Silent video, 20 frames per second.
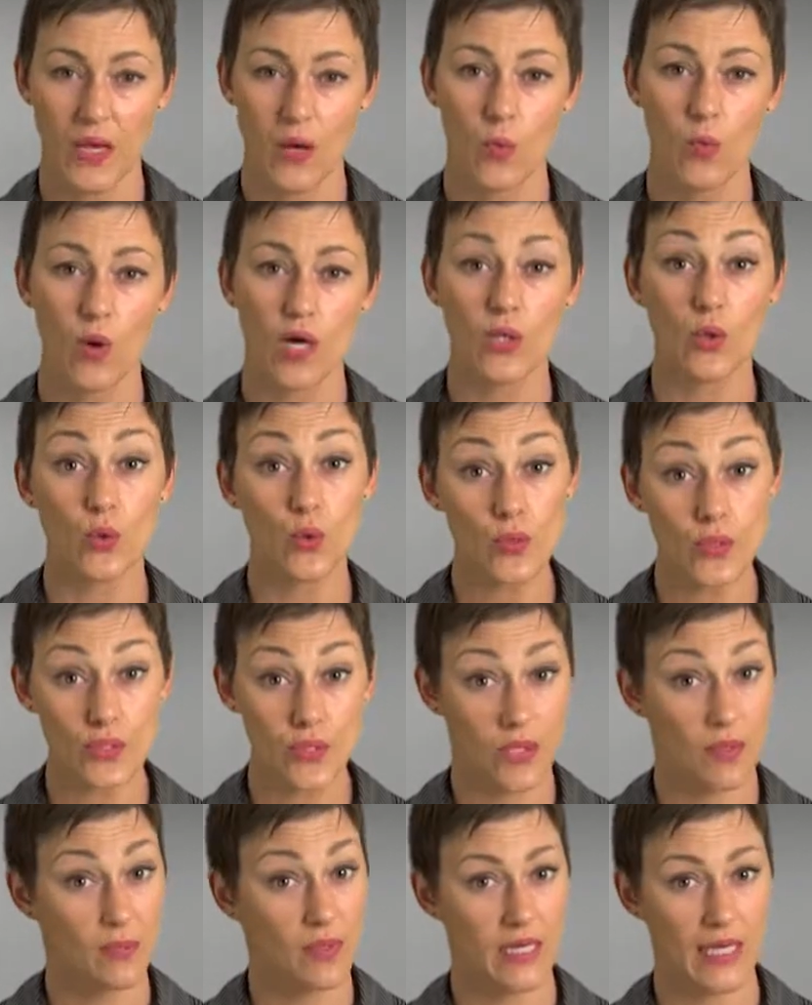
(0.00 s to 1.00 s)
while
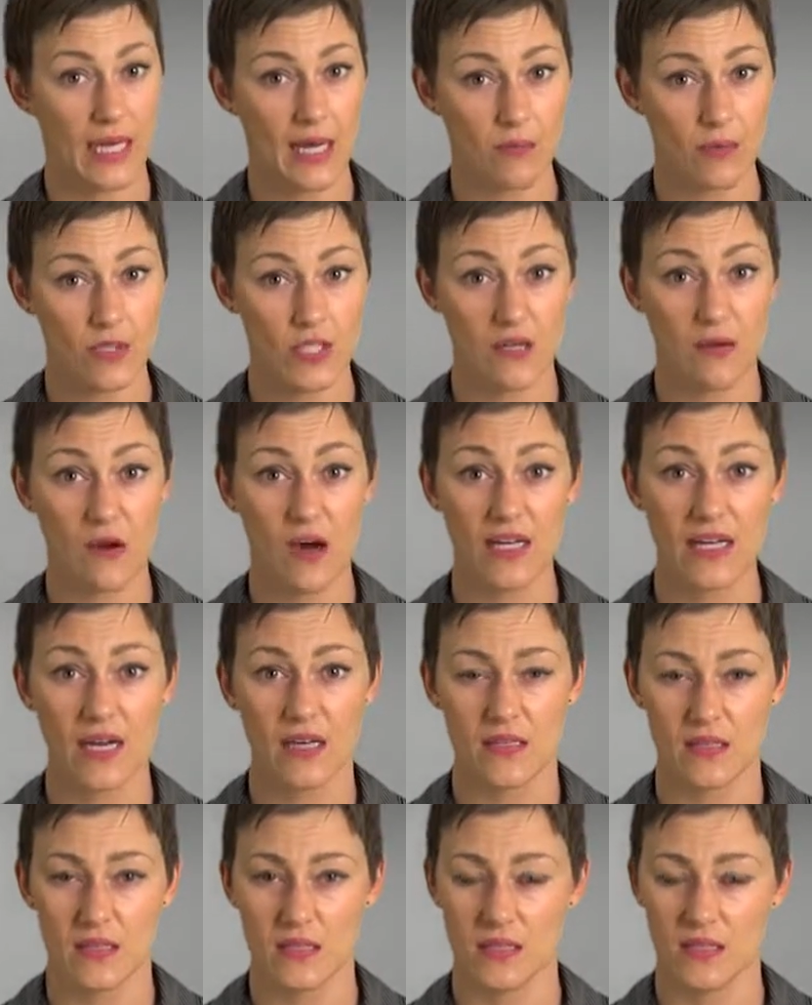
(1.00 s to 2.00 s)
also being able to guide
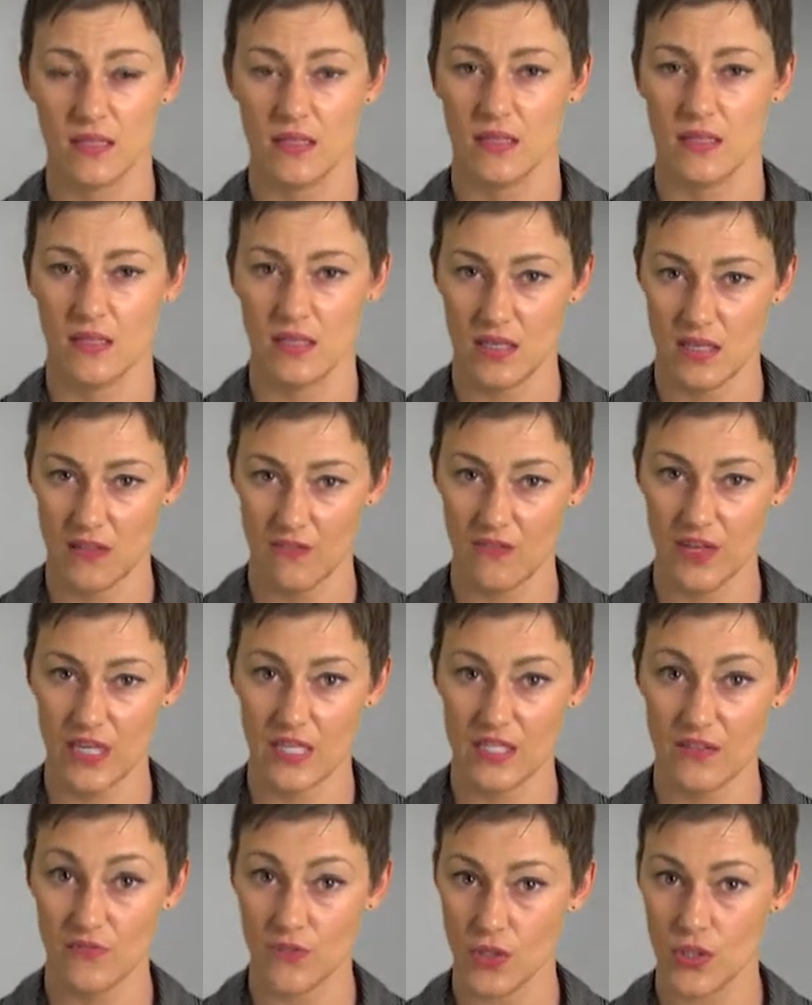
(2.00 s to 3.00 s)
others in the
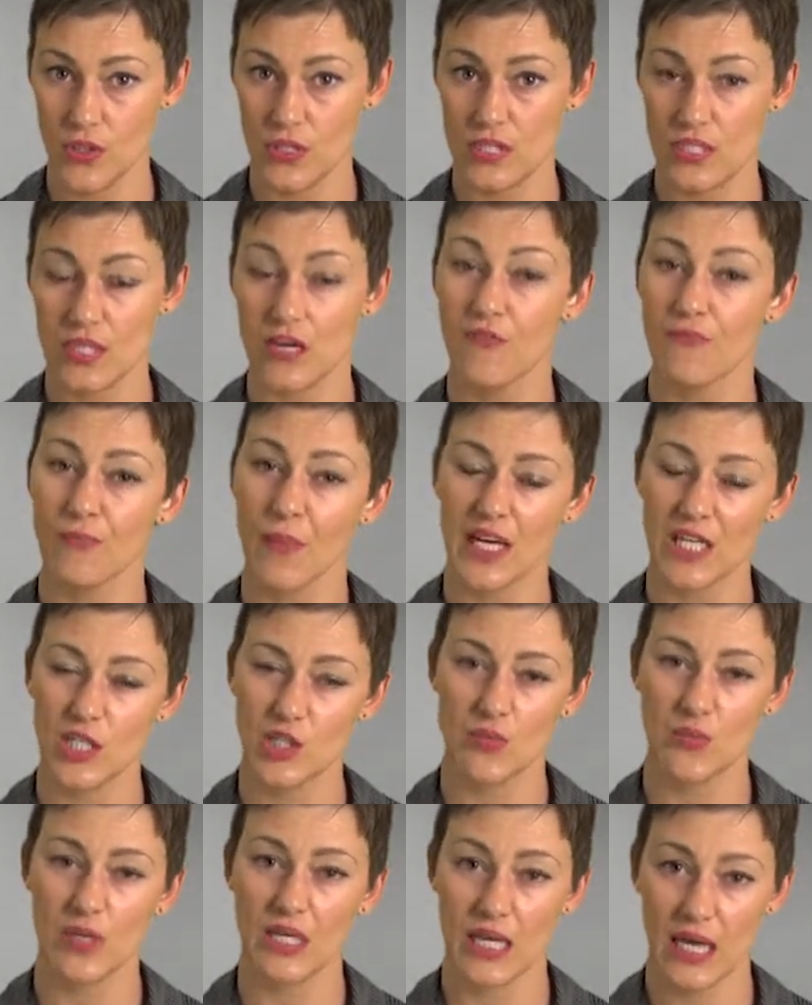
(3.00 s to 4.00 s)
effective use of
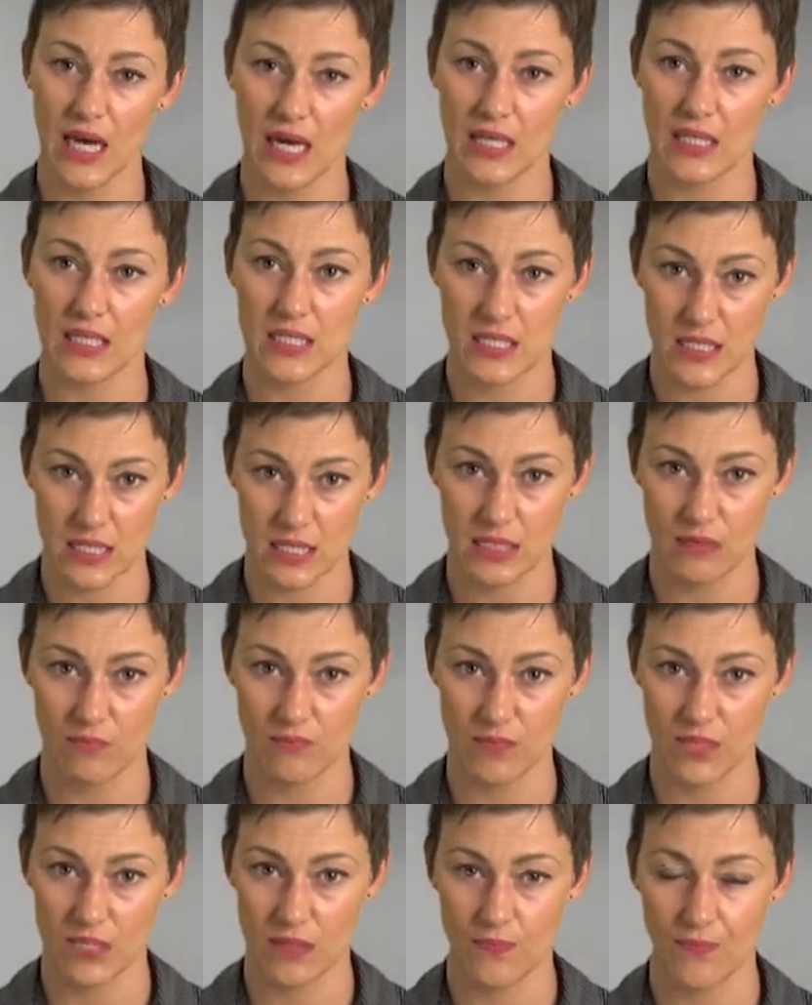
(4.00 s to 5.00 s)
management accounting
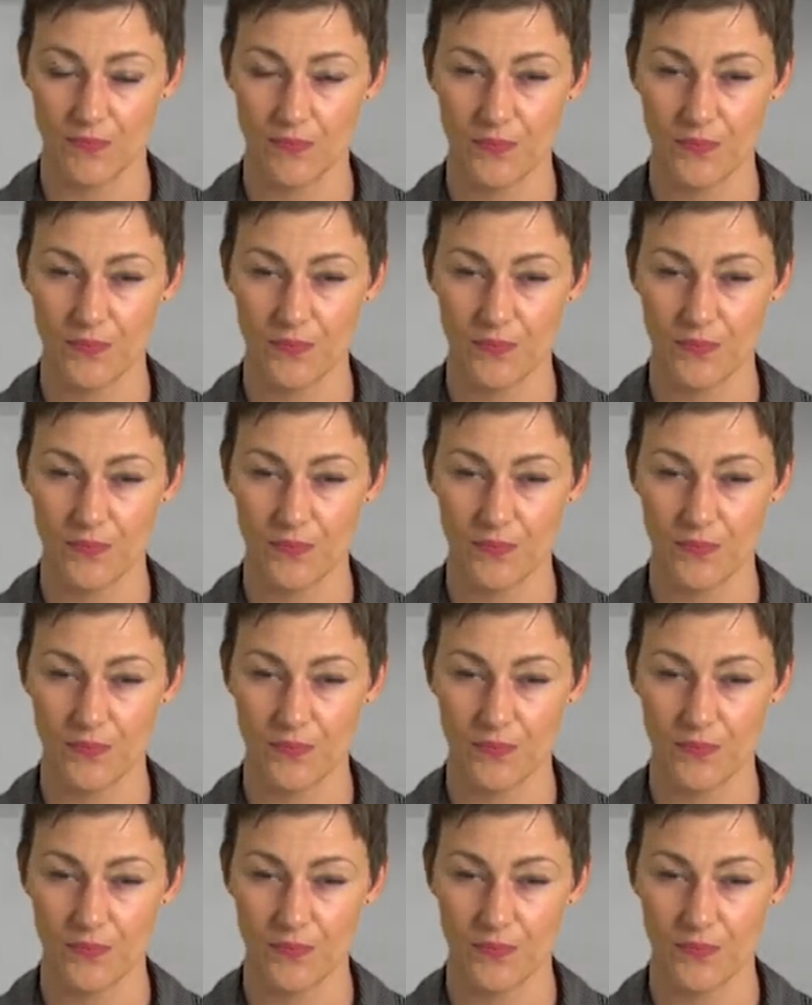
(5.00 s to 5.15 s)
systems.